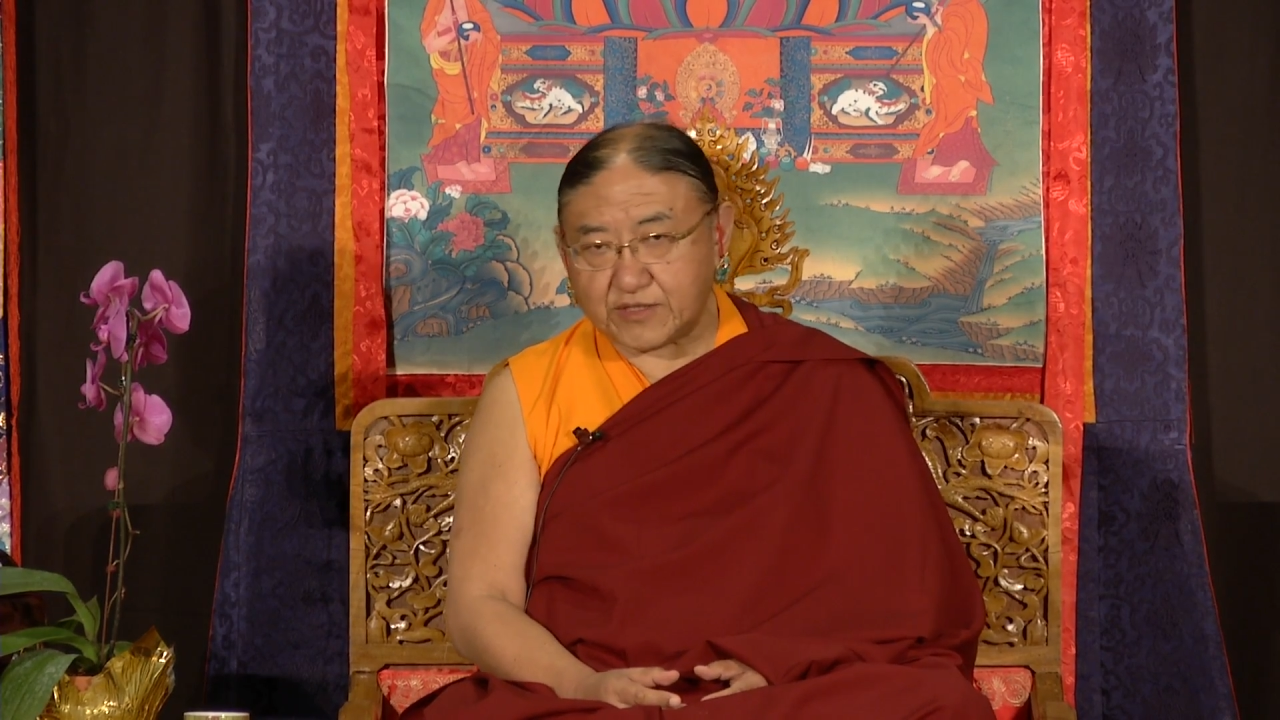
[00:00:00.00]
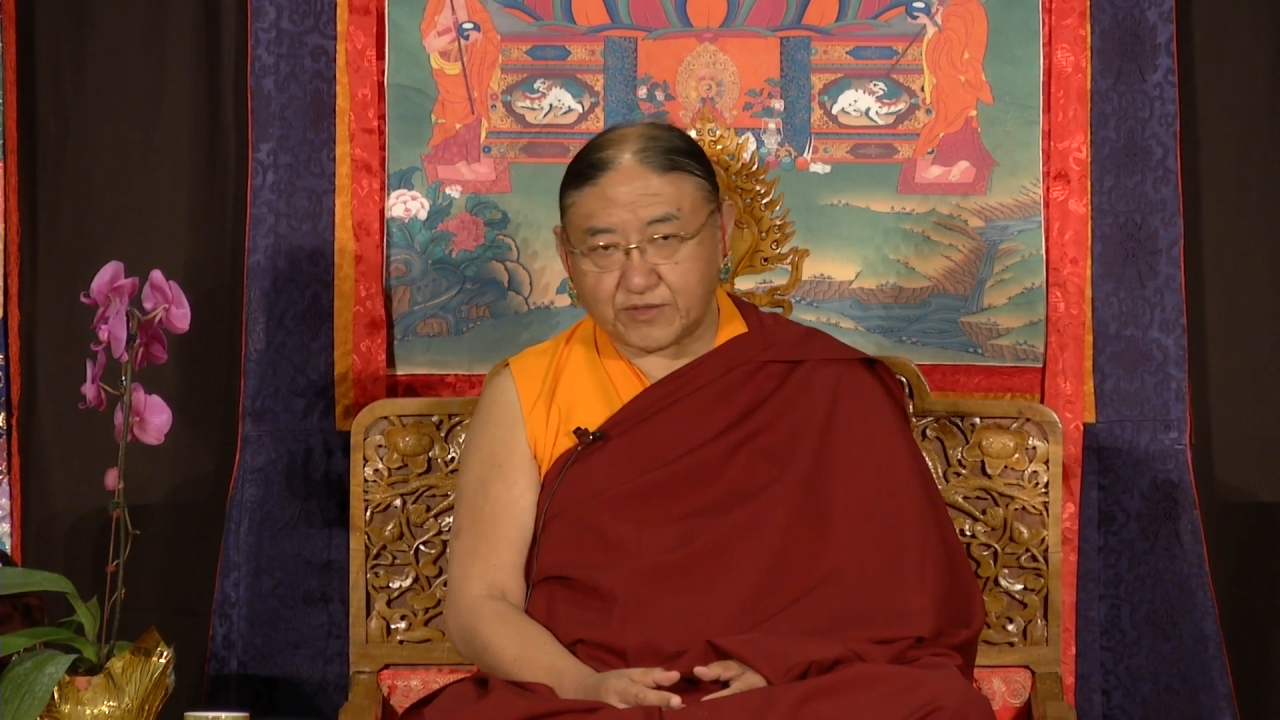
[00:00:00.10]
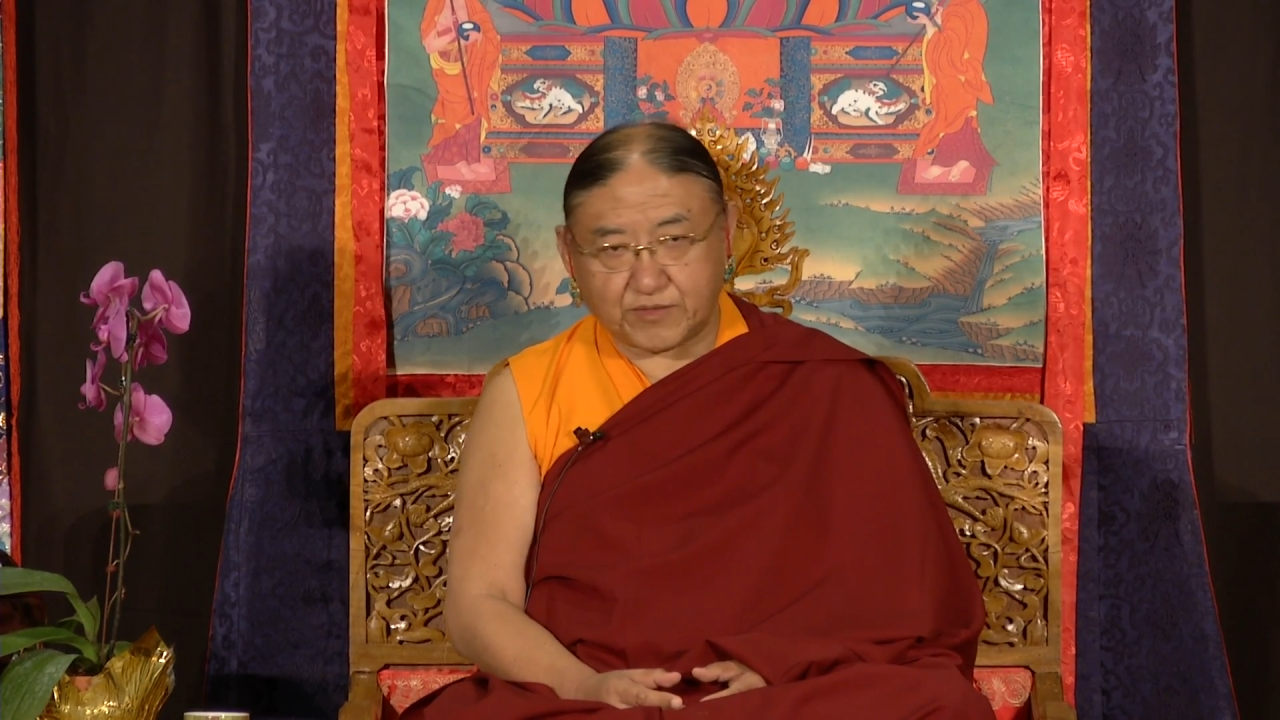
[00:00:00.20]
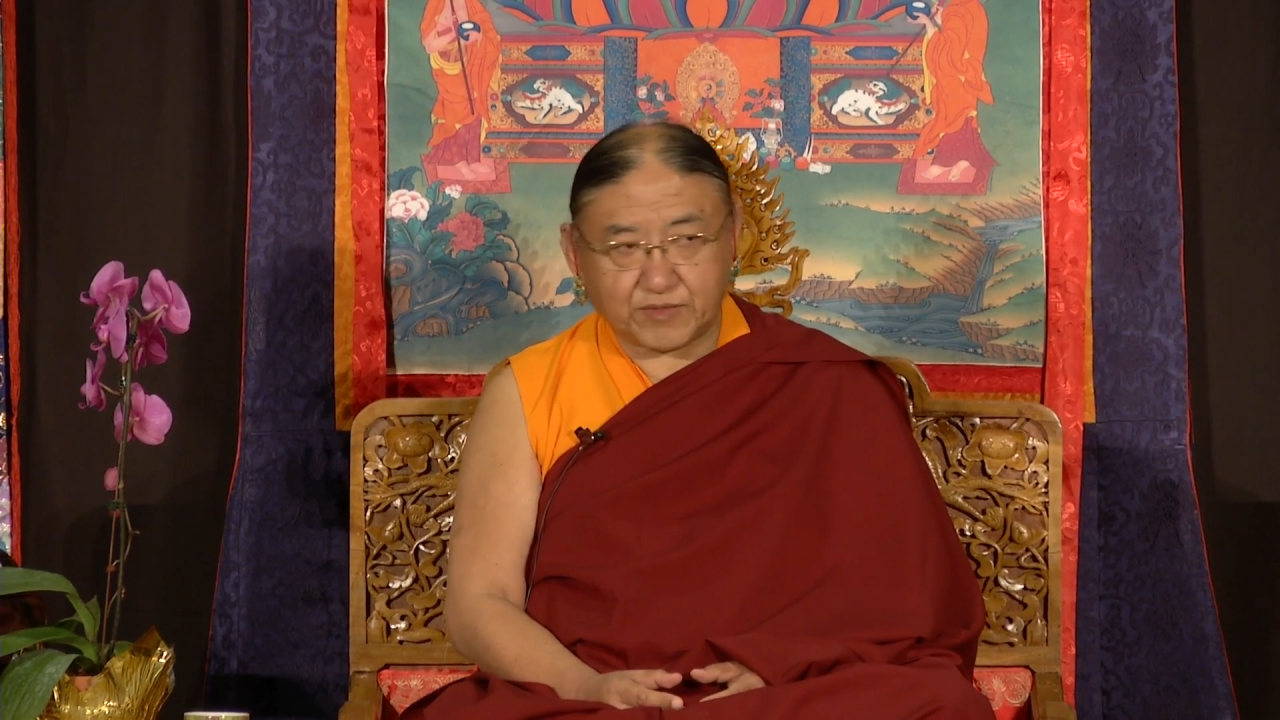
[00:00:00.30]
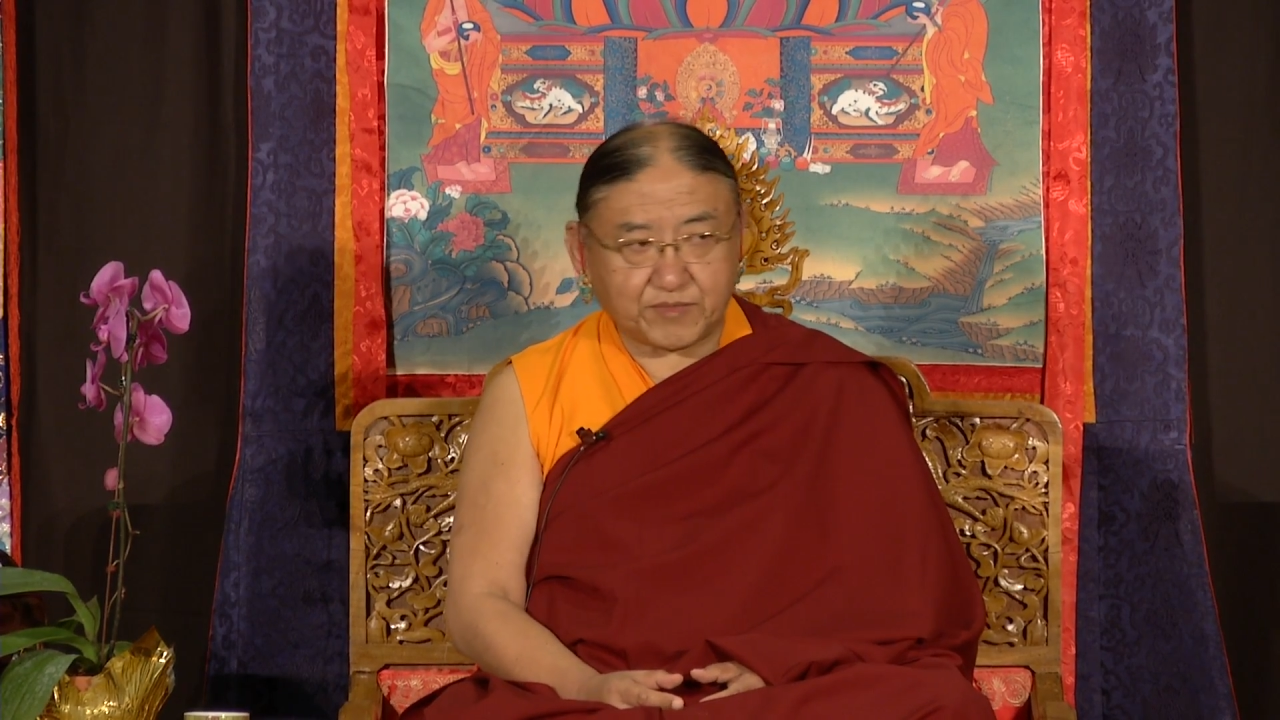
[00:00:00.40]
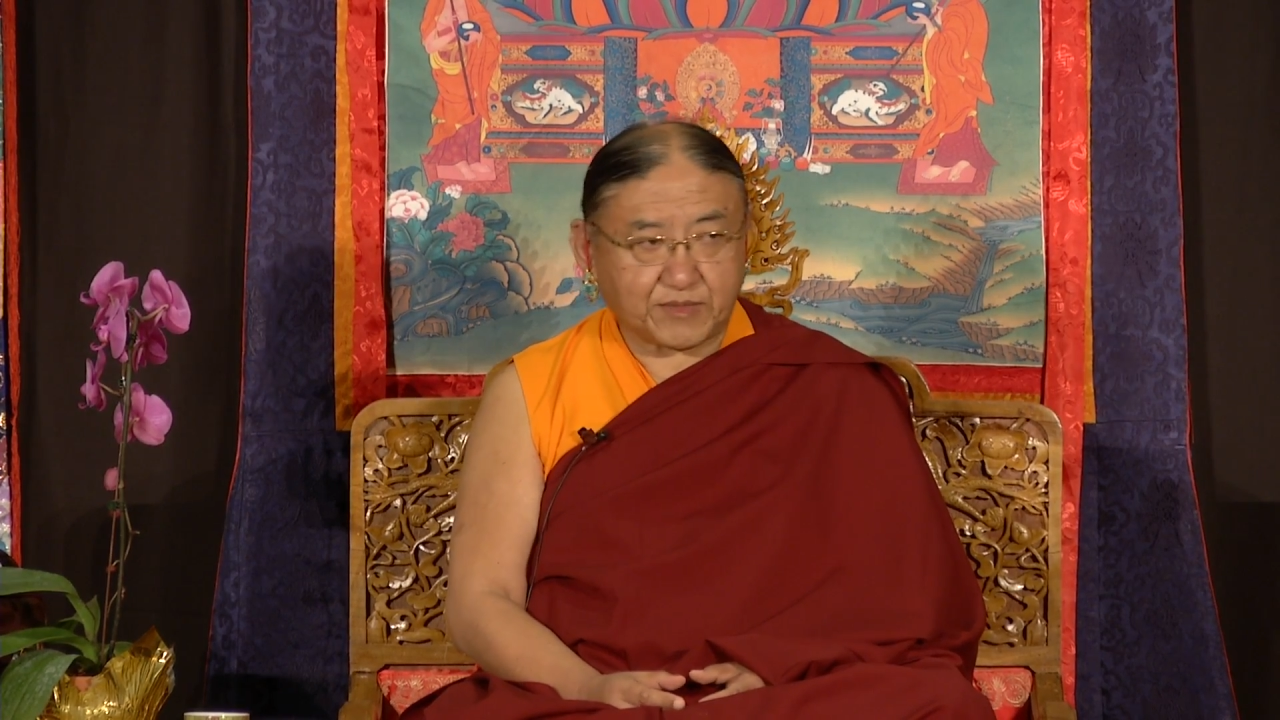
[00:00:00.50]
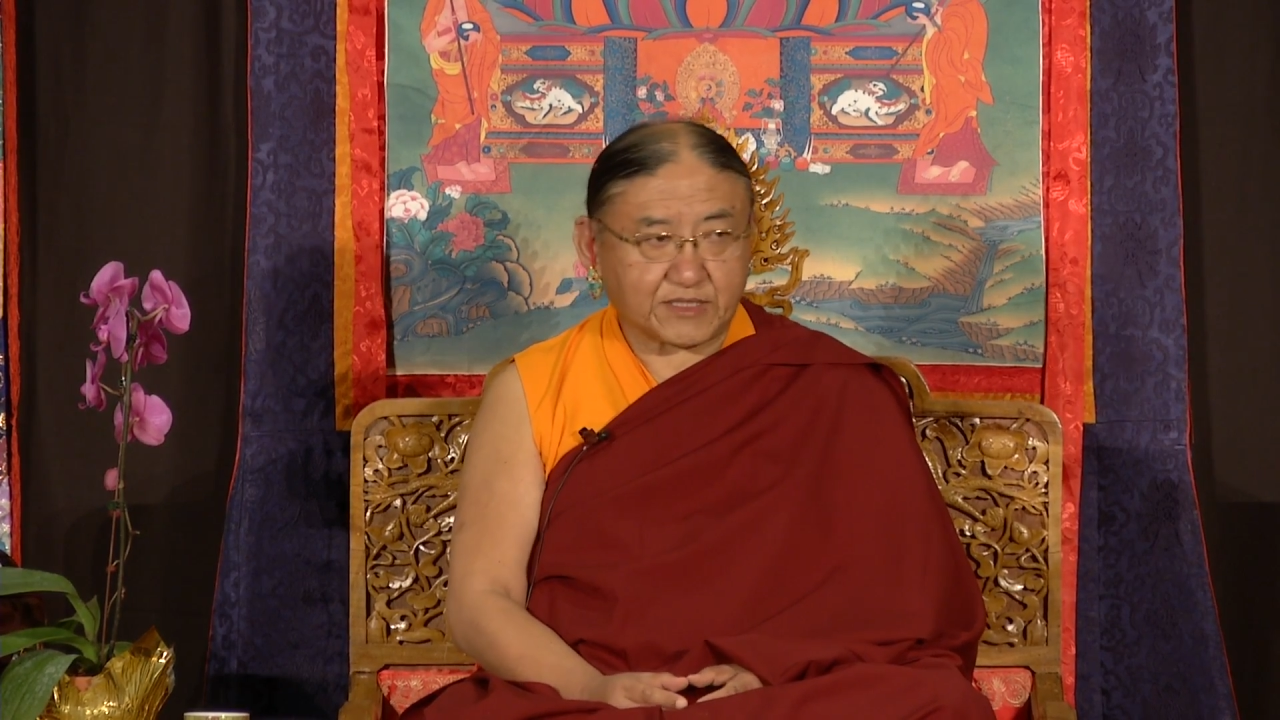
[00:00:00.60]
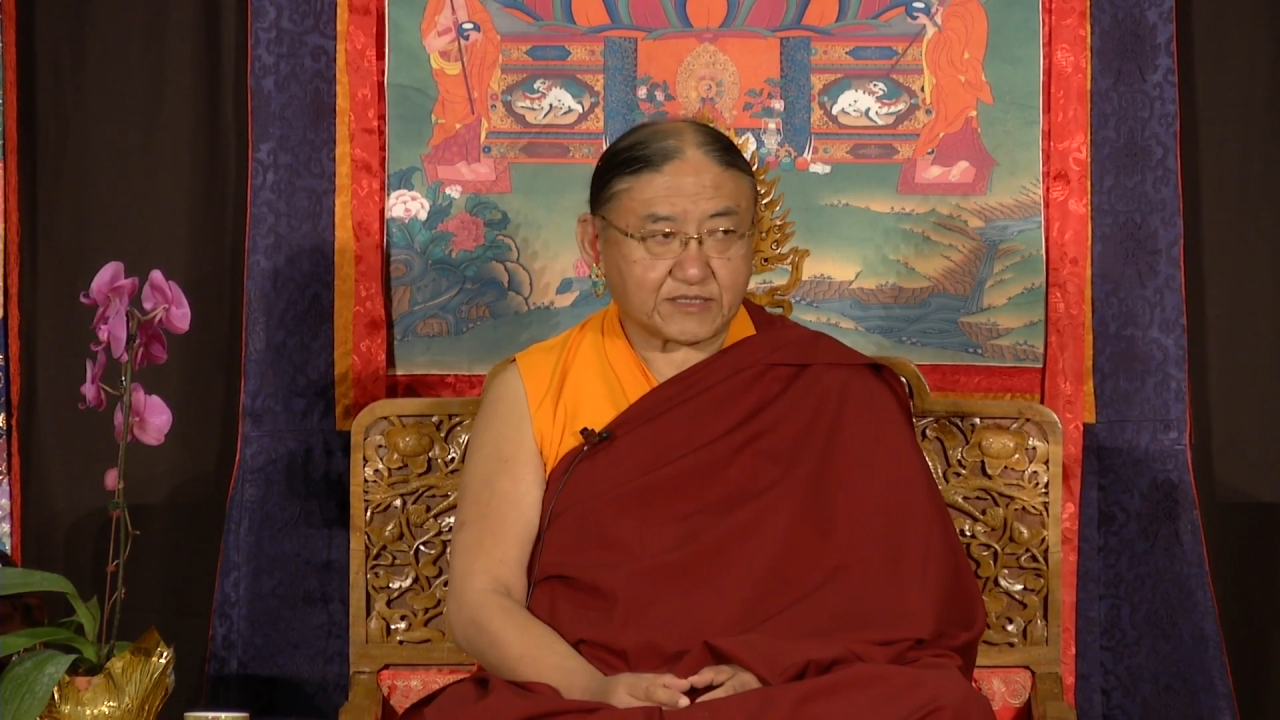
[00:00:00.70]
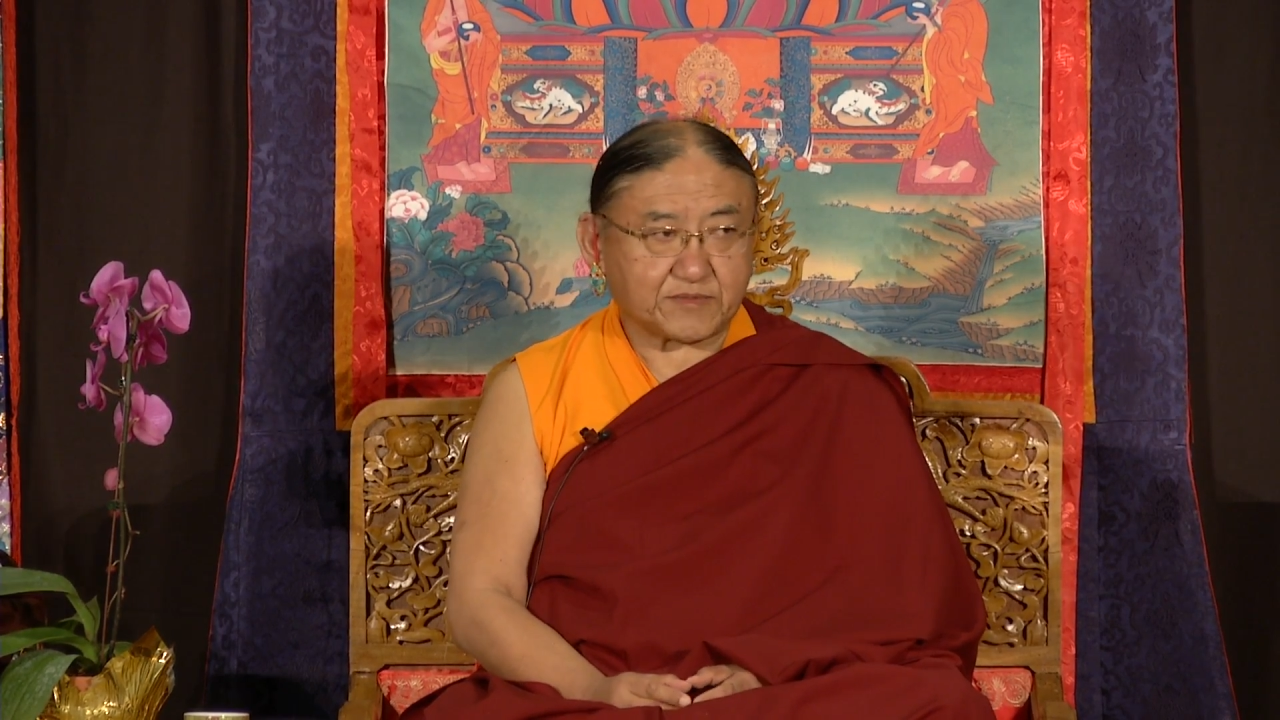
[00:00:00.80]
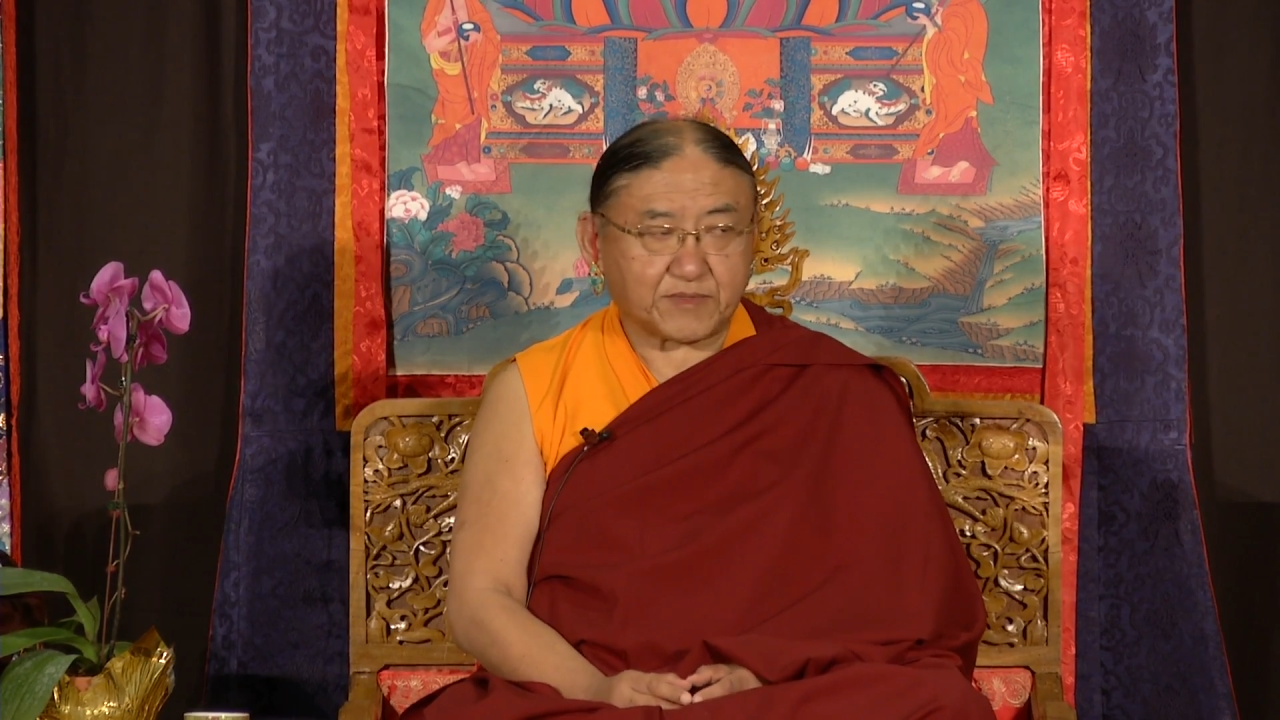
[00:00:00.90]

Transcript: the human beings,